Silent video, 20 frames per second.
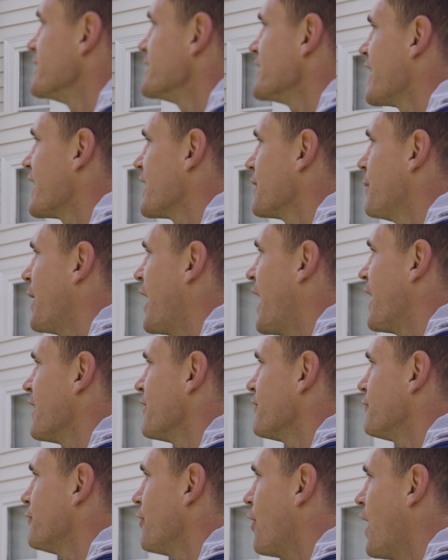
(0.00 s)
take about
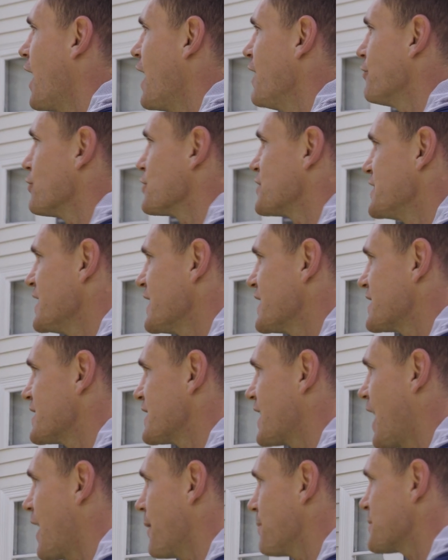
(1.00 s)
5 or 6
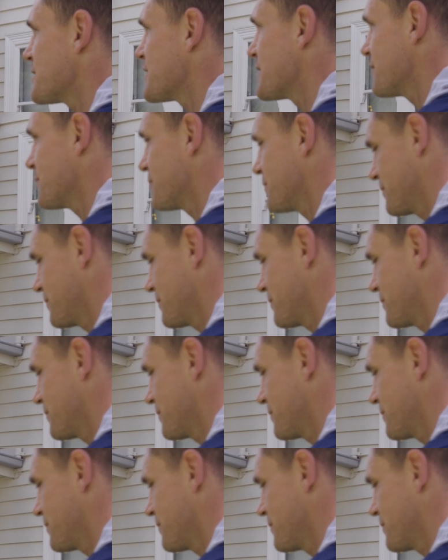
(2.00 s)
steps,